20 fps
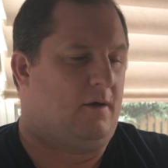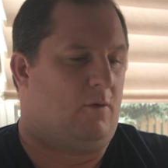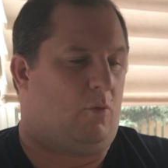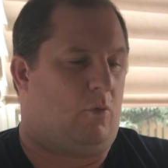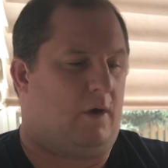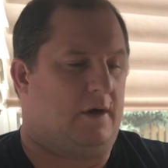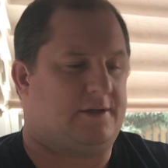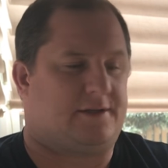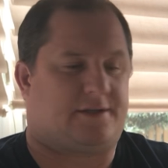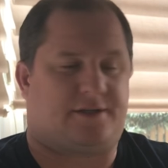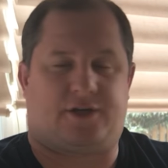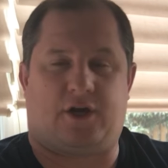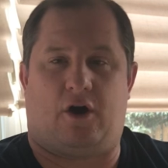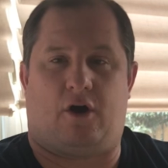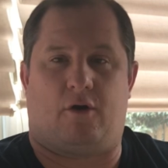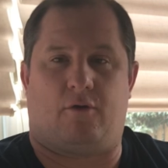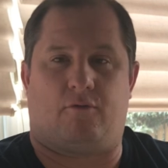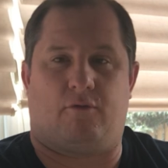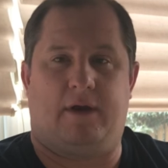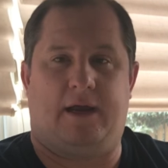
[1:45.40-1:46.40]
Once
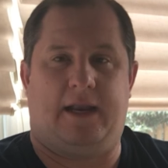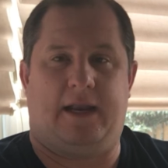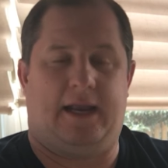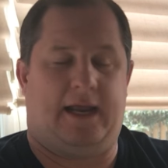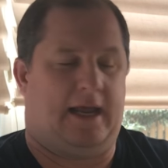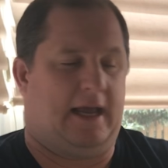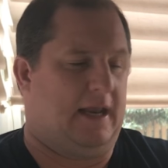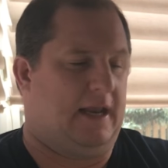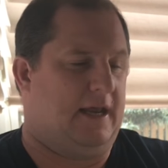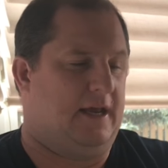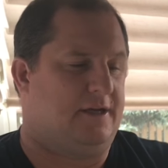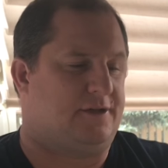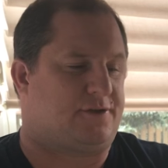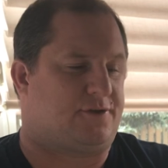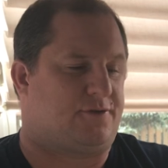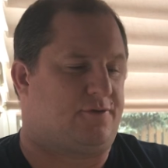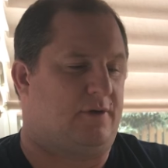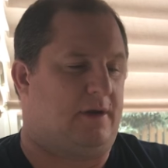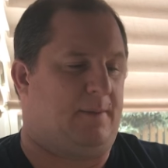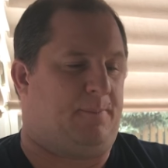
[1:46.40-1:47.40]
taught reading and
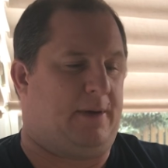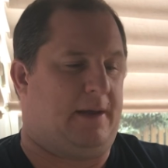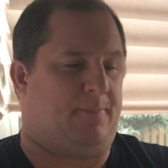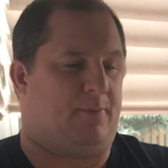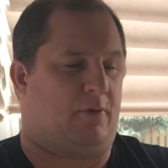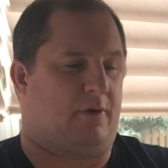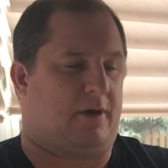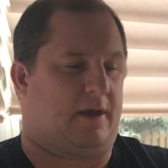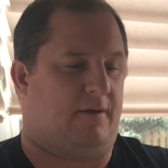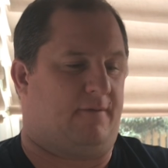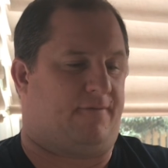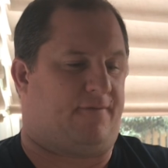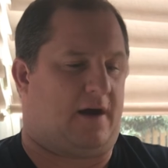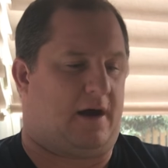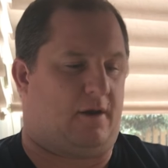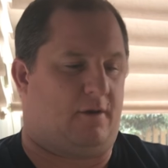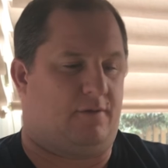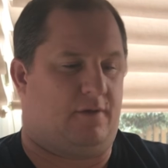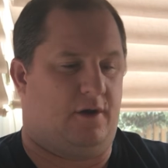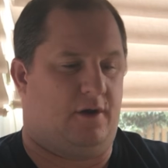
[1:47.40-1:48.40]
history, people can
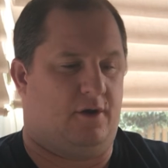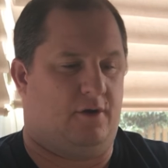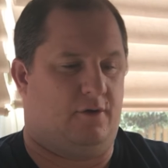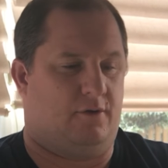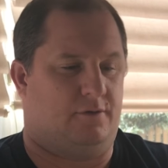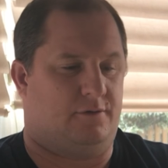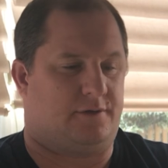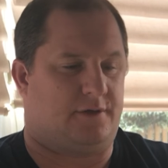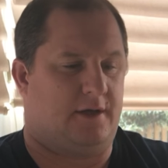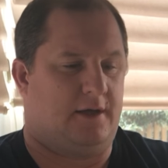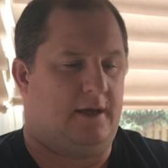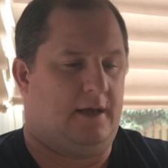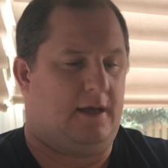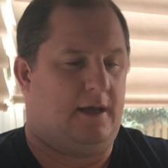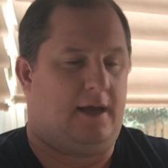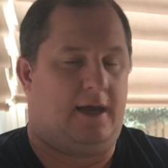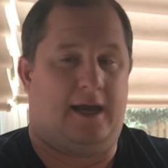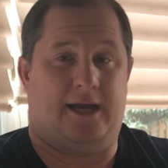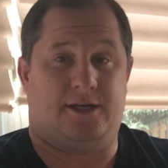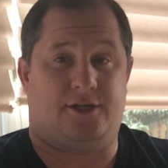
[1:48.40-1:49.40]
follow the news
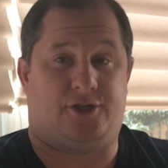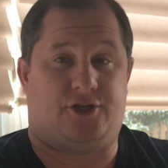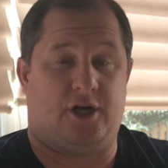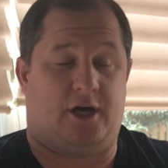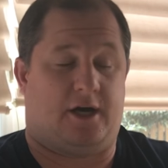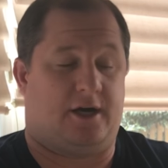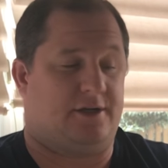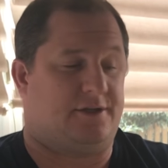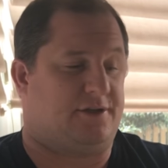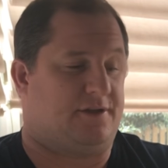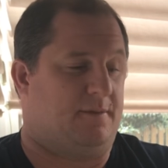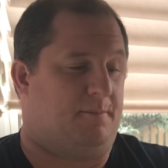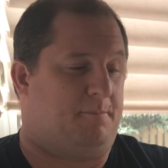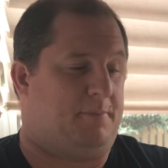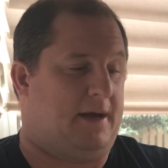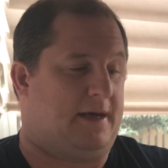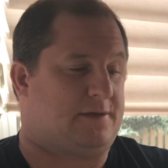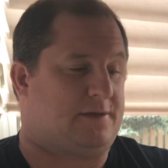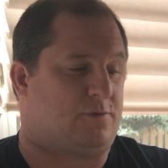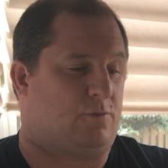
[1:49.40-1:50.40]
and judge the
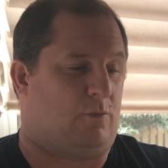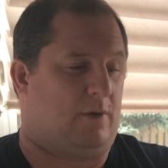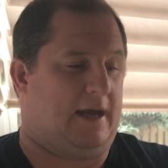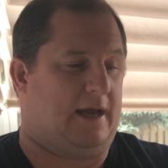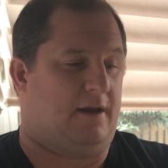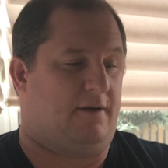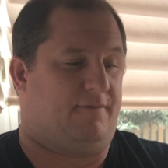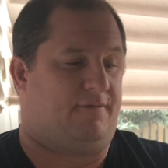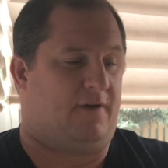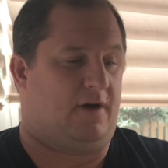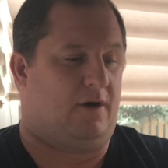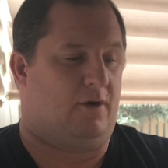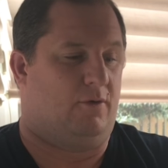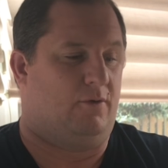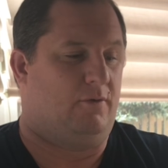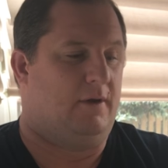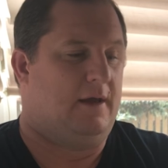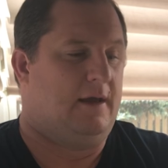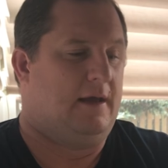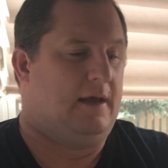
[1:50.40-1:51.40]
best way to vote.
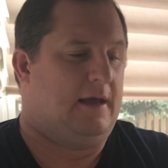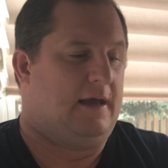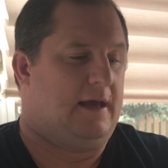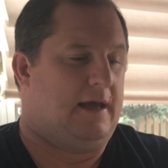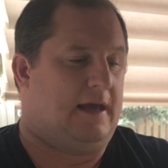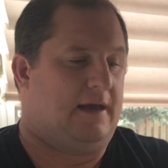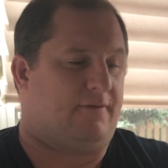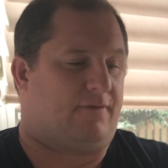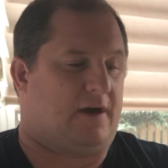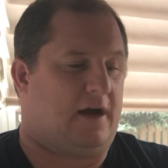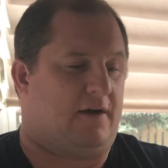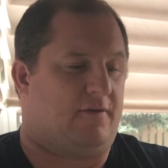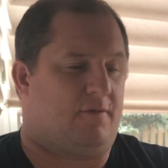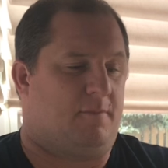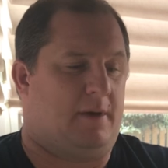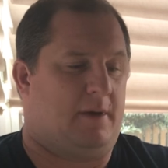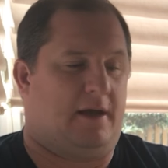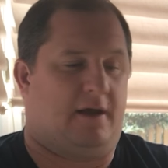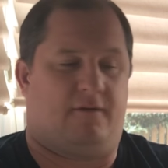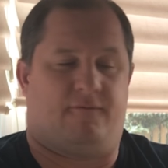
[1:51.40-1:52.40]
If
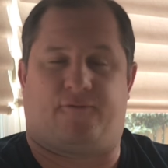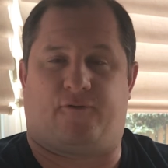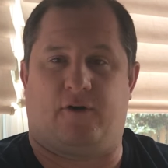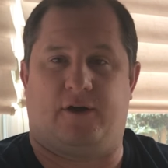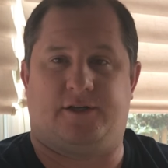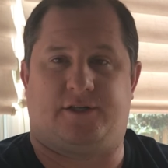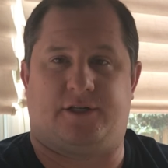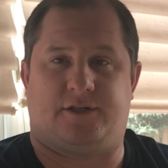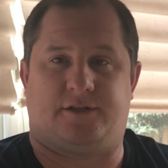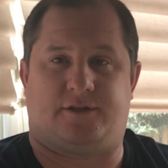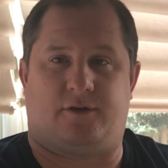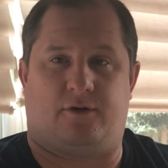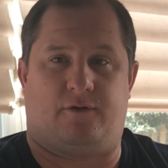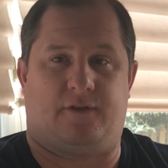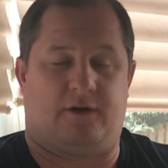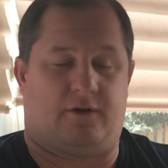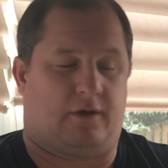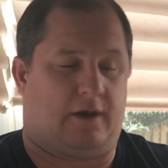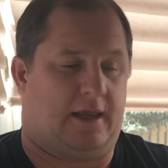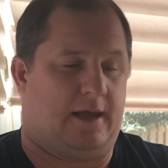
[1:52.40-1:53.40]
government infringes on
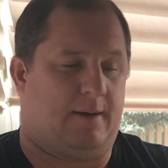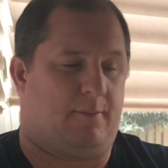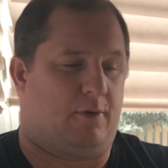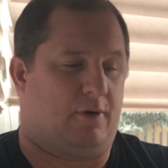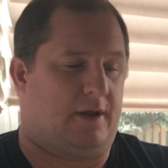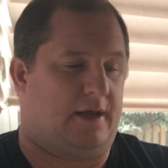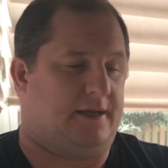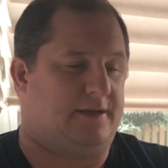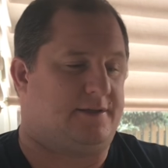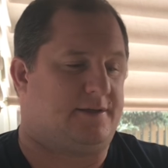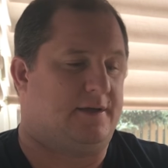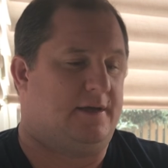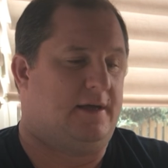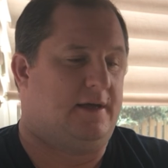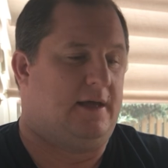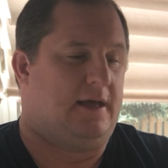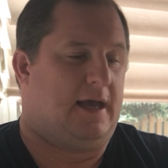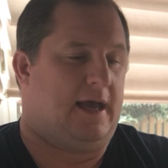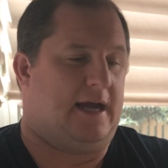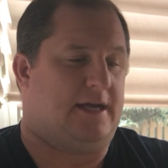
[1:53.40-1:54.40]
their liberties,
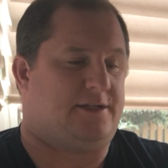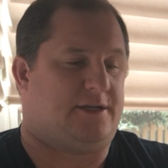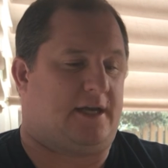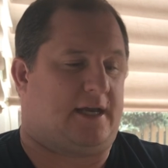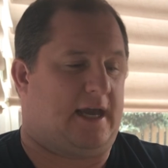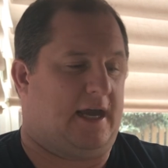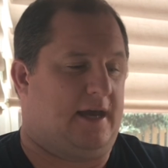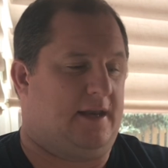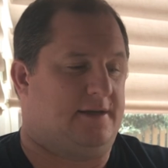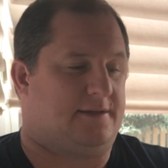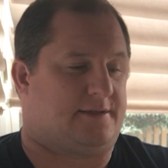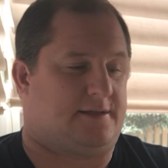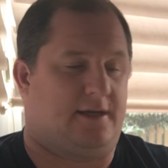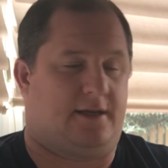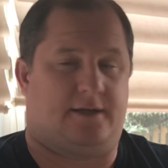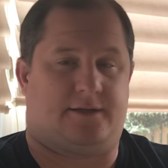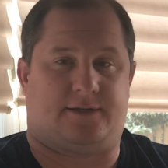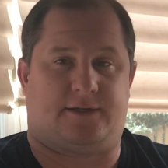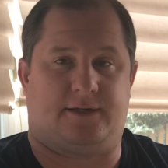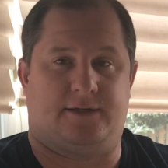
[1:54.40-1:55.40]
educated
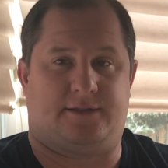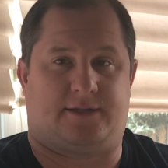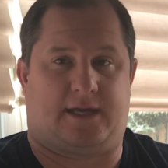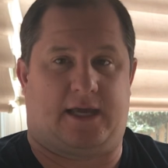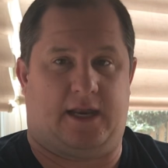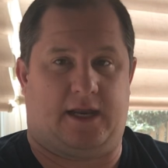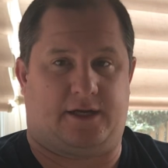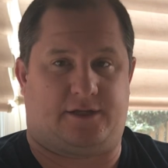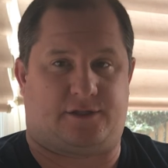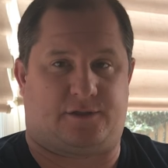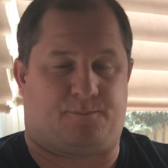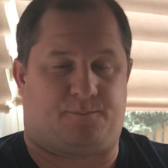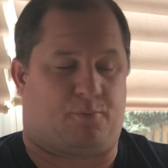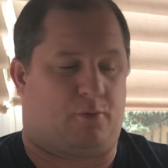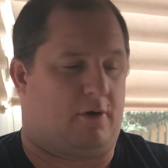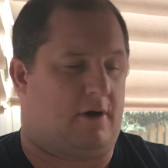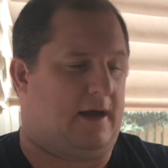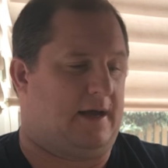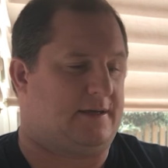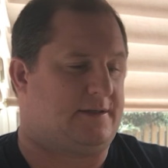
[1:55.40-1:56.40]
citizens can
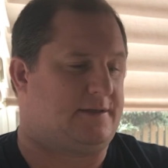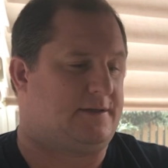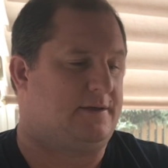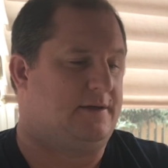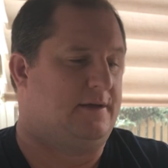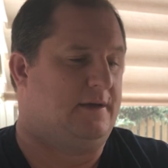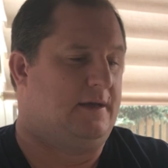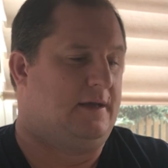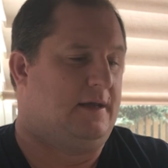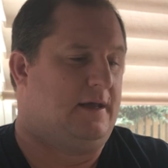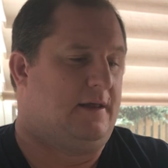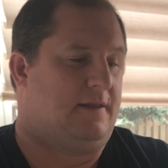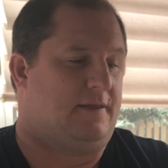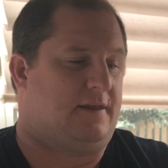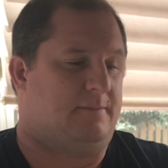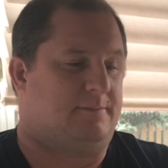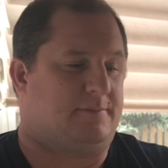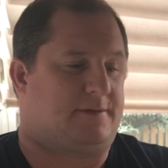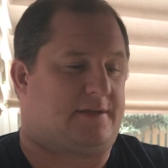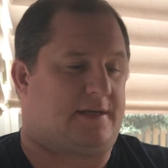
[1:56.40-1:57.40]
express
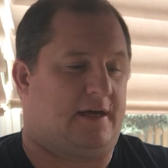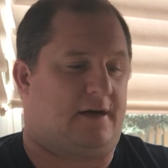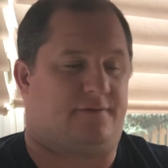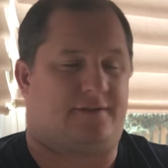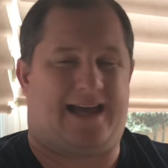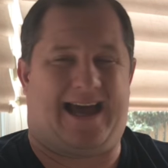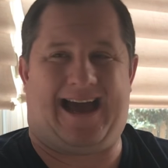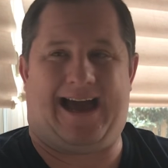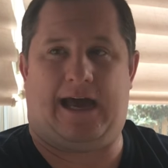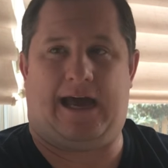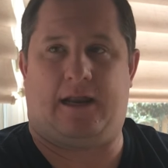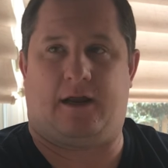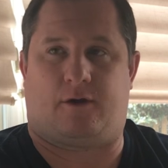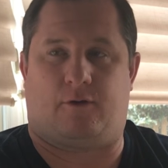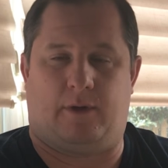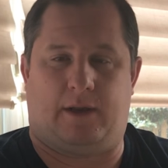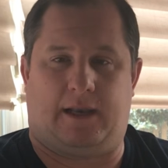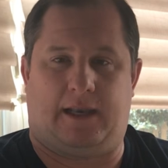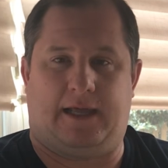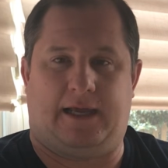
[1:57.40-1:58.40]
themselves
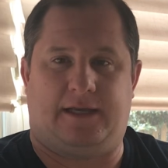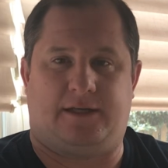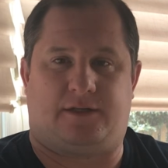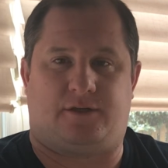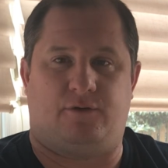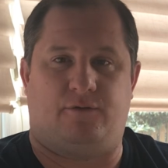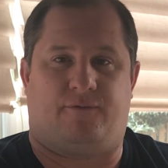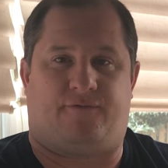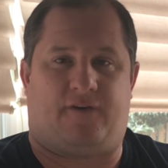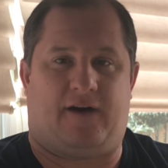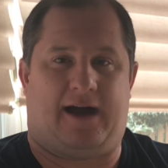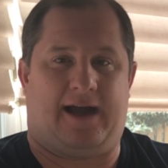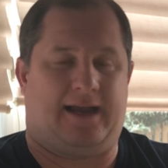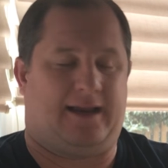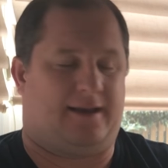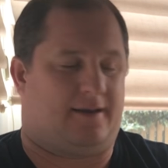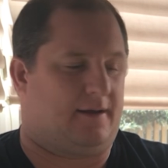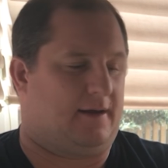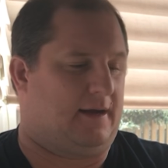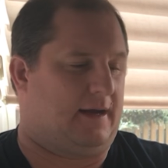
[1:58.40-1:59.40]
adequately to
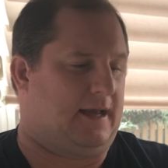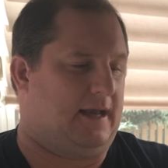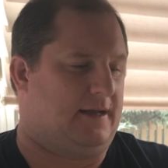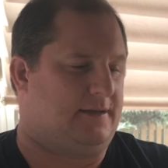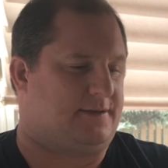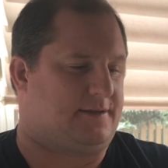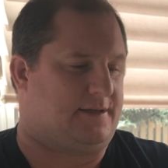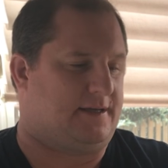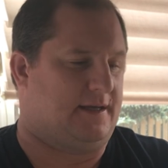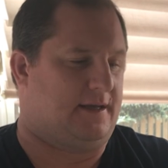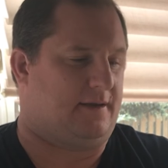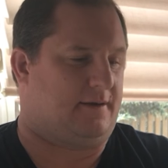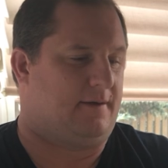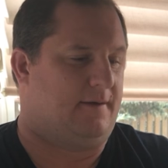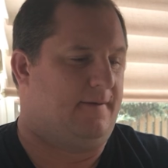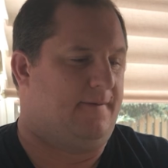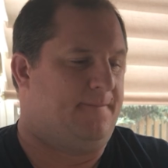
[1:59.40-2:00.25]
fight against it.